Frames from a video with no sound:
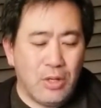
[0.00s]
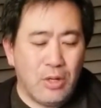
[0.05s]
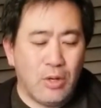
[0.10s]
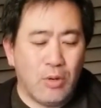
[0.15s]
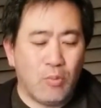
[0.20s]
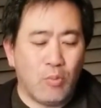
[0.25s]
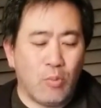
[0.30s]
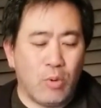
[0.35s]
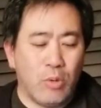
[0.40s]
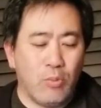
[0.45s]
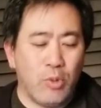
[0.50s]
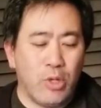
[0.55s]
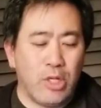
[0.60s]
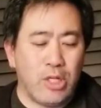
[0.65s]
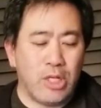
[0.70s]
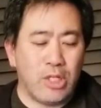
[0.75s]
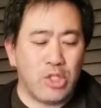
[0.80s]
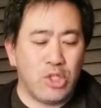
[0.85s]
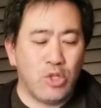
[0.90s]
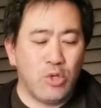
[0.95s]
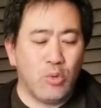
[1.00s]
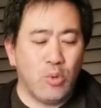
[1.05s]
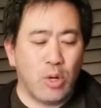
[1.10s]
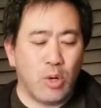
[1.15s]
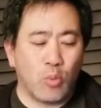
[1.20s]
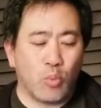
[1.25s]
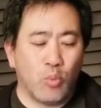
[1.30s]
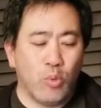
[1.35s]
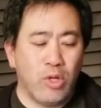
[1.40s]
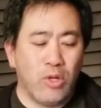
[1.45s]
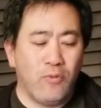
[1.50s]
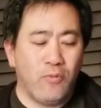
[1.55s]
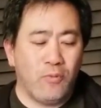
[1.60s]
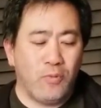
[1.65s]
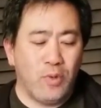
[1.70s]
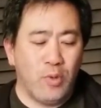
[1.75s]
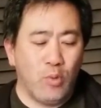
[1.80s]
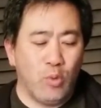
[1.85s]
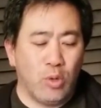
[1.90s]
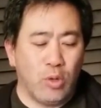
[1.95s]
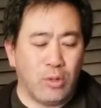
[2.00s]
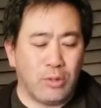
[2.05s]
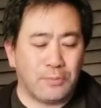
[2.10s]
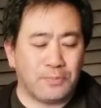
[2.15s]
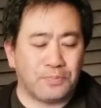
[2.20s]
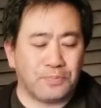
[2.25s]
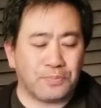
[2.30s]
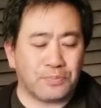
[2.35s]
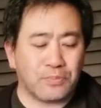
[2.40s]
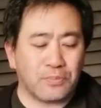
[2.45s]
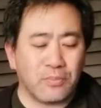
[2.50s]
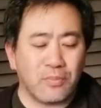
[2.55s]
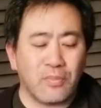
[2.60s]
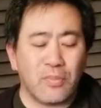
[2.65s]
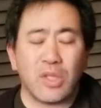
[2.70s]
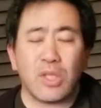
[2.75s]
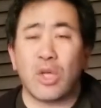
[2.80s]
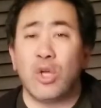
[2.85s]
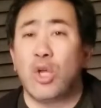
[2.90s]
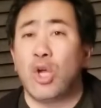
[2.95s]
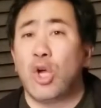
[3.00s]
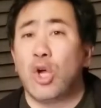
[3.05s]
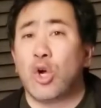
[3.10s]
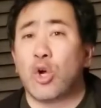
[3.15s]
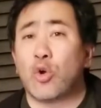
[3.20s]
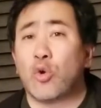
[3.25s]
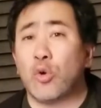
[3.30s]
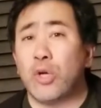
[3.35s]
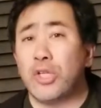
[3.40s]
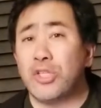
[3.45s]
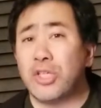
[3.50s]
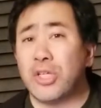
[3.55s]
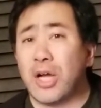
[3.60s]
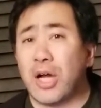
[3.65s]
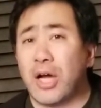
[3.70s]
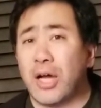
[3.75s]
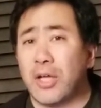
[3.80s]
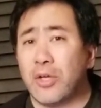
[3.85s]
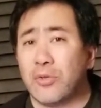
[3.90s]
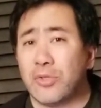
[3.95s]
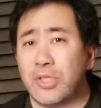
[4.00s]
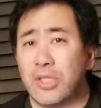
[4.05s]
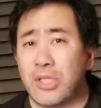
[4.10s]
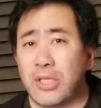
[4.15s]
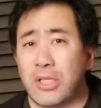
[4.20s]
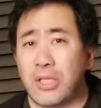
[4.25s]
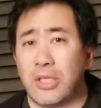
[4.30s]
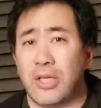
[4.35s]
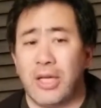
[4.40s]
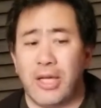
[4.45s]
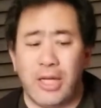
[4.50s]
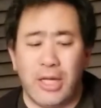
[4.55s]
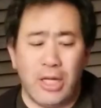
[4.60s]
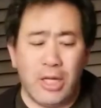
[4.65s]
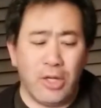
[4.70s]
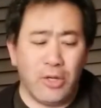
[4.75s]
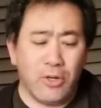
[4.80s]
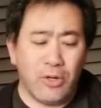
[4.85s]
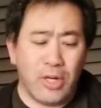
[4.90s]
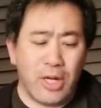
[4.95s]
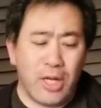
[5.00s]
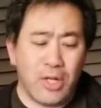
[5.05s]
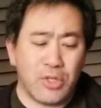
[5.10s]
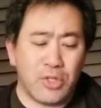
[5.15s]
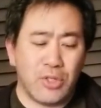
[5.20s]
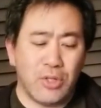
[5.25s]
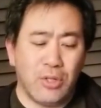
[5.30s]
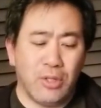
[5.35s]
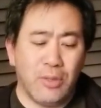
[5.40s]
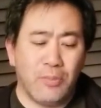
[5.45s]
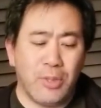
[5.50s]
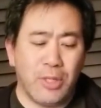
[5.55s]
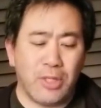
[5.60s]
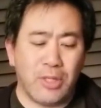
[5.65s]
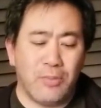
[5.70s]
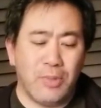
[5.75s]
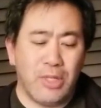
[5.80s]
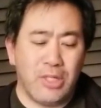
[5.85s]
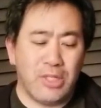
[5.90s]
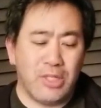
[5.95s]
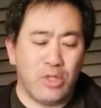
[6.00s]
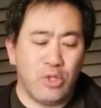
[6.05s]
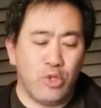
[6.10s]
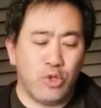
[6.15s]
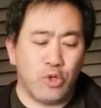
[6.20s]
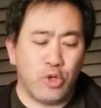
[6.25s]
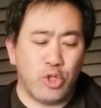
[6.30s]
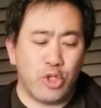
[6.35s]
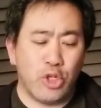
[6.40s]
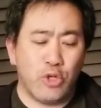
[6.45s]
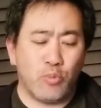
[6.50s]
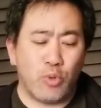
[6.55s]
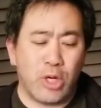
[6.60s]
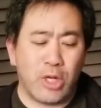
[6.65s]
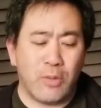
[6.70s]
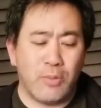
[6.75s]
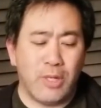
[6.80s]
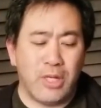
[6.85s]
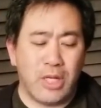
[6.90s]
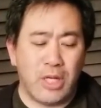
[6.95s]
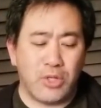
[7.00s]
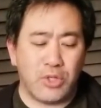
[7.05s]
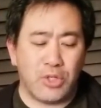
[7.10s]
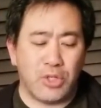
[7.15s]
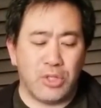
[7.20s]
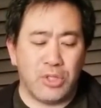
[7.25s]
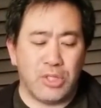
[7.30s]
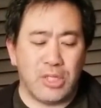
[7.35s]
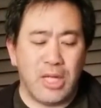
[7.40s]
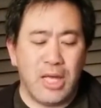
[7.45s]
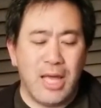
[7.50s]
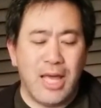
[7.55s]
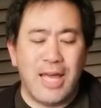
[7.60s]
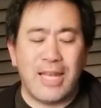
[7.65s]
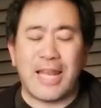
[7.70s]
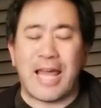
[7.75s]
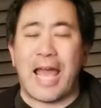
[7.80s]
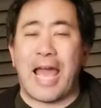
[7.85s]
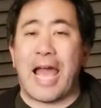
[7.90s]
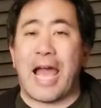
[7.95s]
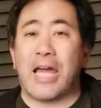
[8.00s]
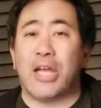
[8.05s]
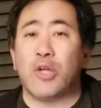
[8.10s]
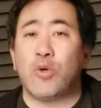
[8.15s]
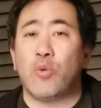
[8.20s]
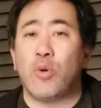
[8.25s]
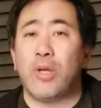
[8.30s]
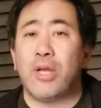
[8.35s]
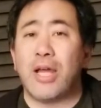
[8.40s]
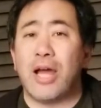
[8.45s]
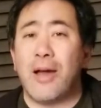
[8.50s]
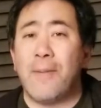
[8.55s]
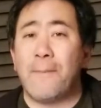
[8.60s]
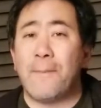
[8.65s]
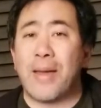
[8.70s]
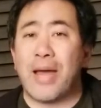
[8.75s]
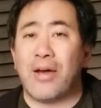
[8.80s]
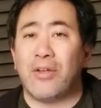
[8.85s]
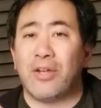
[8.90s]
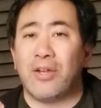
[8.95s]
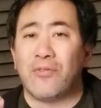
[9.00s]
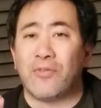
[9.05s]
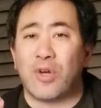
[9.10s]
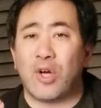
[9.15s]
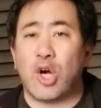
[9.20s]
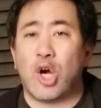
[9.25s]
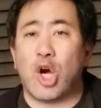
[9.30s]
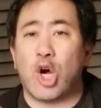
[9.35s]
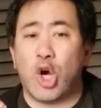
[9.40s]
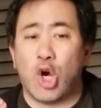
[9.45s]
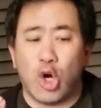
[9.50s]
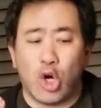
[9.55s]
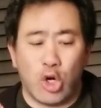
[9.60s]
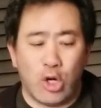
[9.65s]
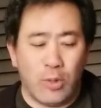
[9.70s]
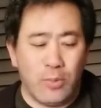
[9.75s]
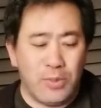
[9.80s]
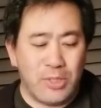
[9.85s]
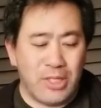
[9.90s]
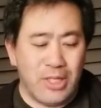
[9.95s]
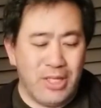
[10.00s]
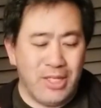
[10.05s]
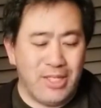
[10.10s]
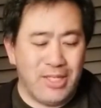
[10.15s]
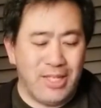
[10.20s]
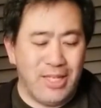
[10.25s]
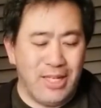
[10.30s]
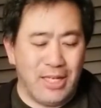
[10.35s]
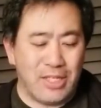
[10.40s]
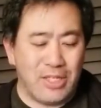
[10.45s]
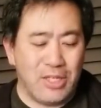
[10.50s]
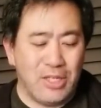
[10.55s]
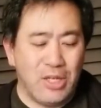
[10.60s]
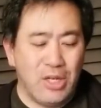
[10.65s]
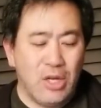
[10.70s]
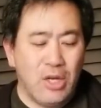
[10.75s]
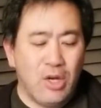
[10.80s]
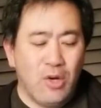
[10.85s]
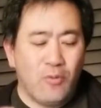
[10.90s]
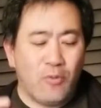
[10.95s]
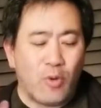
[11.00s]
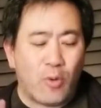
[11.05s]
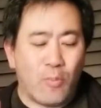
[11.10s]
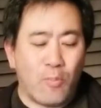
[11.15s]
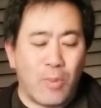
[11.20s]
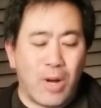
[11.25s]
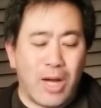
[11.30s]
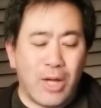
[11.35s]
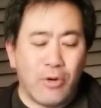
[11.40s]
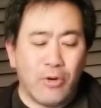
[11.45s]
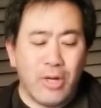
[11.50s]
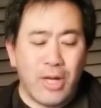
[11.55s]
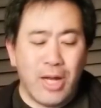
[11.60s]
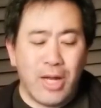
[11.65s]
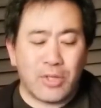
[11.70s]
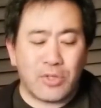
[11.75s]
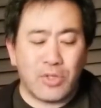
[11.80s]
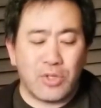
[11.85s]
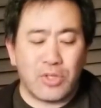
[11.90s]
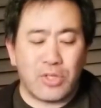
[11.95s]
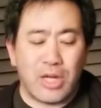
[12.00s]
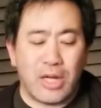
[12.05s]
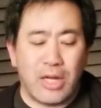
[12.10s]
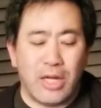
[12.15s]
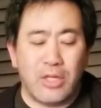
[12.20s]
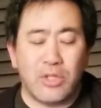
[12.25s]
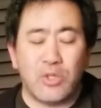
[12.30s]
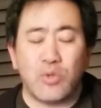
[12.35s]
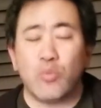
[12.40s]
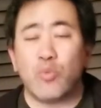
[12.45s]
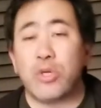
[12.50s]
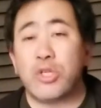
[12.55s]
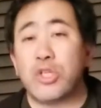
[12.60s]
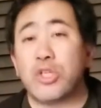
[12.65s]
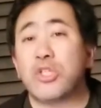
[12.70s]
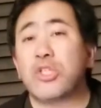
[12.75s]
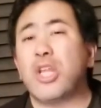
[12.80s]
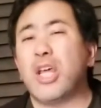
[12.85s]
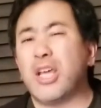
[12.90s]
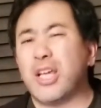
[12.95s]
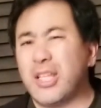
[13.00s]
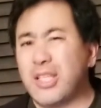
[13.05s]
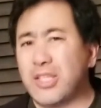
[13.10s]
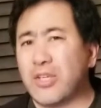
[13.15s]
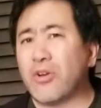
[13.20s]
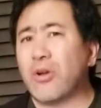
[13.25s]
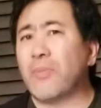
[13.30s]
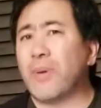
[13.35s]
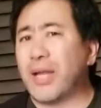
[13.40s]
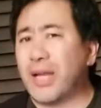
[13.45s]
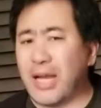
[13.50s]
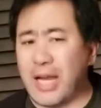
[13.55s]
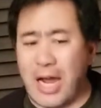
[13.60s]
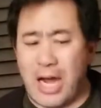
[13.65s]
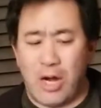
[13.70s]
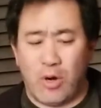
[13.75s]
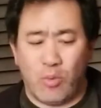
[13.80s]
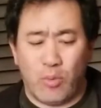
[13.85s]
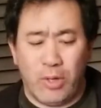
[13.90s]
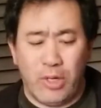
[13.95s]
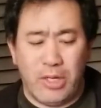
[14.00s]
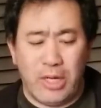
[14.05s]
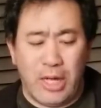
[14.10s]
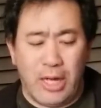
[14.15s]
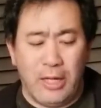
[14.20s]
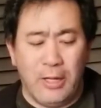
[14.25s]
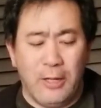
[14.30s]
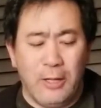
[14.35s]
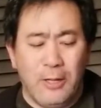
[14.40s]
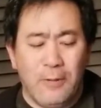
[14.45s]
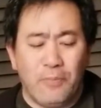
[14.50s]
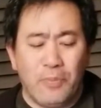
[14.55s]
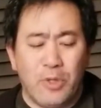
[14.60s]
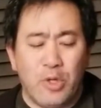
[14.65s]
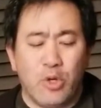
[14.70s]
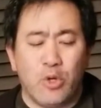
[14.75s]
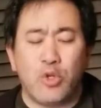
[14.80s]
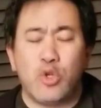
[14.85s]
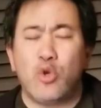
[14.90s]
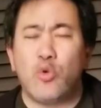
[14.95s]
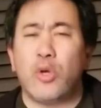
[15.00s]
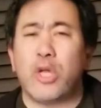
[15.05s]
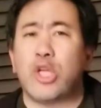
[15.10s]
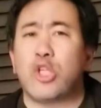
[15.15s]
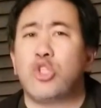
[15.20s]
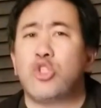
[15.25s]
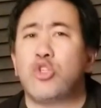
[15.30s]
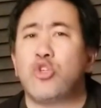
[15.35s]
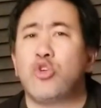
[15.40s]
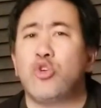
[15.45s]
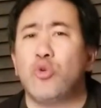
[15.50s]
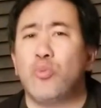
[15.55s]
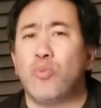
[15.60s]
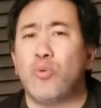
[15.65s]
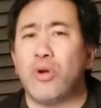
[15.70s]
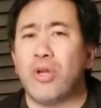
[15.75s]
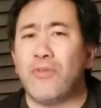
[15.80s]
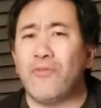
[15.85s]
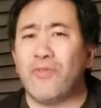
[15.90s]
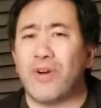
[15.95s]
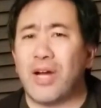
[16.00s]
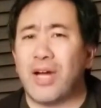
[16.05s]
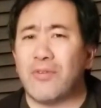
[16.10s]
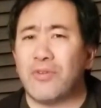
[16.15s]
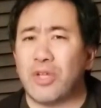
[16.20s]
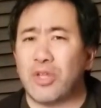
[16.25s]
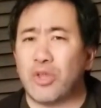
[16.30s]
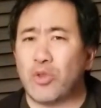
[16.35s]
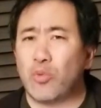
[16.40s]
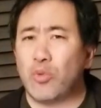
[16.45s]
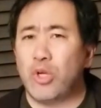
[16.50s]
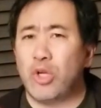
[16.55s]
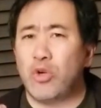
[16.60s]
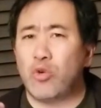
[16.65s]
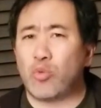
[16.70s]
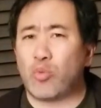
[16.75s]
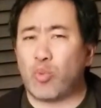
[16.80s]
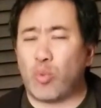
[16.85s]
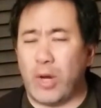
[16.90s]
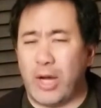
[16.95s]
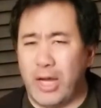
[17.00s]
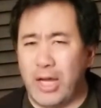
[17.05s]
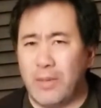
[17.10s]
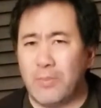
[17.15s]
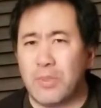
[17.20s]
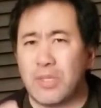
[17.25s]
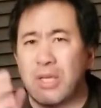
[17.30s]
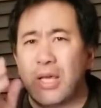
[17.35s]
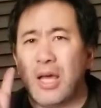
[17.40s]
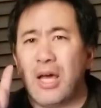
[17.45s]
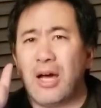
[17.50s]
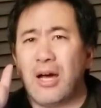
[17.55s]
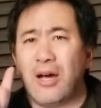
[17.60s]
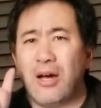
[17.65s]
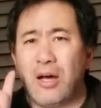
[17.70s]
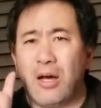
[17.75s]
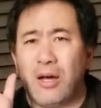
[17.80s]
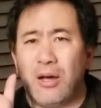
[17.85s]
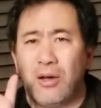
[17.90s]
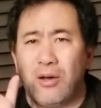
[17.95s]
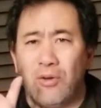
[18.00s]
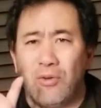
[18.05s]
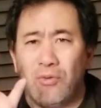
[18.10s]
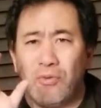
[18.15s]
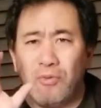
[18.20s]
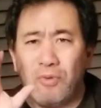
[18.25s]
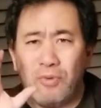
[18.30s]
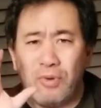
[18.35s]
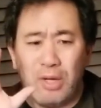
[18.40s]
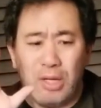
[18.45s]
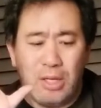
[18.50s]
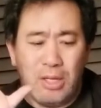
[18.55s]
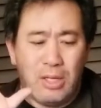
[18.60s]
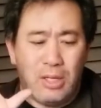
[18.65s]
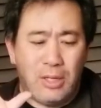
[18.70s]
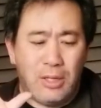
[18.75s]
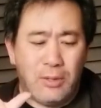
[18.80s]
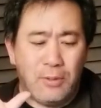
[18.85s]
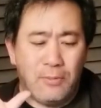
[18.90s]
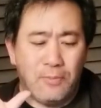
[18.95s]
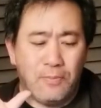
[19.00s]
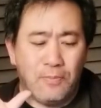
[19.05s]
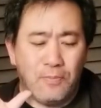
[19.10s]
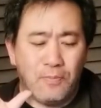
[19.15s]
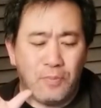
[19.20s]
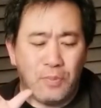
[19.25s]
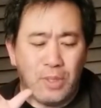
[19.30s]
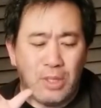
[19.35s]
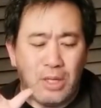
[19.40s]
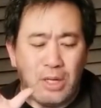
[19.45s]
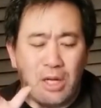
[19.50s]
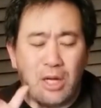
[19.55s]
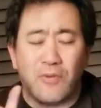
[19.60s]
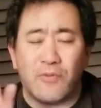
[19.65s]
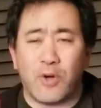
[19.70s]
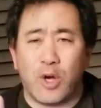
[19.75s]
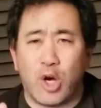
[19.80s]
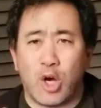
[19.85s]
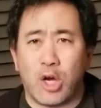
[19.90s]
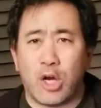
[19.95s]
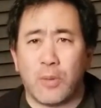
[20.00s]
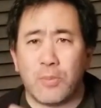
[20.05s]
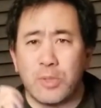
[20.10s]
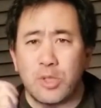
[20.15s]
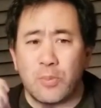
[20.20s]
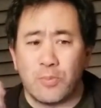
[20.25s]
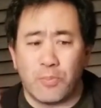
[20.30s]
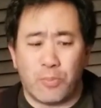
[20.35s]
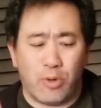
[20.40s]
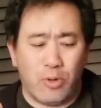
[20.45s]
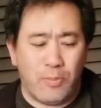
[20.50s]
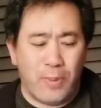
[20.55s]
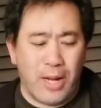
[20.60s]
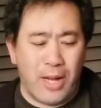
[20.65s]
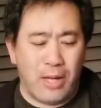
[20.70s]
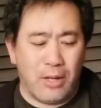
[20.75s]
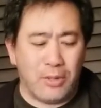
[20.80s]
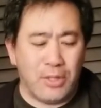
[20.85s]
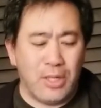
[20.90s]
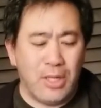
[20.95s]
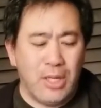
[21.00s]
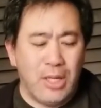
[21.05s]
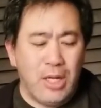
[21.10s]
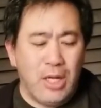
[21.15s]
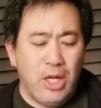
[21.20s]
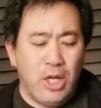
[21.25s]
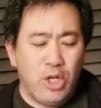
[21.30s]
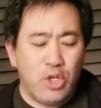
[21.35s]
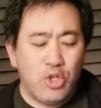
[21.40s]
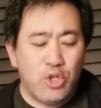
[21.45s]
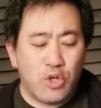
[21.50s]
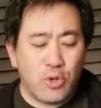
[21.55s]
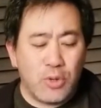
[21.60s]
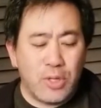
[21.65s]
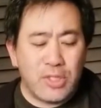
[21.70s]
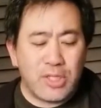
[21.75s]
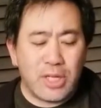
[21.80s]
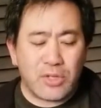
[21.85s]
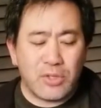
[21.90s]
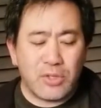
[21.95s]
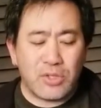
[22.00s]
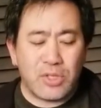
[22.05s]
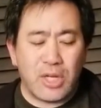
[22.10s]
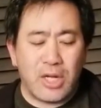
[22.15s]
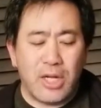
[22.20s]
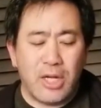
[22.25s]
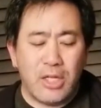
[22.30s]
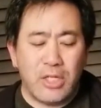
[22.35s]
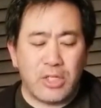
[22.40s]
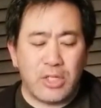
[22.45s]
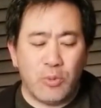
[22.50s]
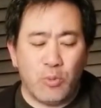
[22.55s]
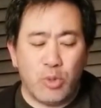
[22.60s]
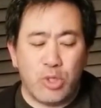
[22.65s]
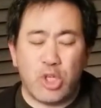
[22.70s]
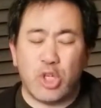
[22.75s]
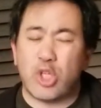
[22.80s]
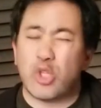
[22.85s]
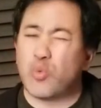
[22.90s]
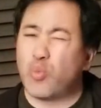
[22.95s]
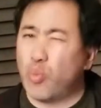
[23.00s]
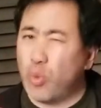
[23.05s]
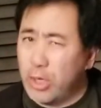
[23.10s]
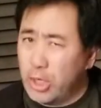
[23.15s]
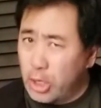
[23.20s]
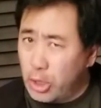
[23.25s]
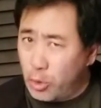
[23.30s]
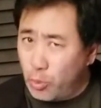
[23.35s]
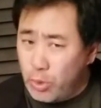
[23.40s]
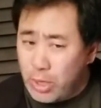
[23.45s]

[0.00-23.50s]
When we get to refuel, according to the IOC, International Olympic Committee's nutrition recommendations, the adequate amount of carbs is this. For moderate exercise, which is they consider about an hour a day, you're doing 2.5 to 3 grams of, um, of carbs per pound. Endurance exercise, which is 1 to 3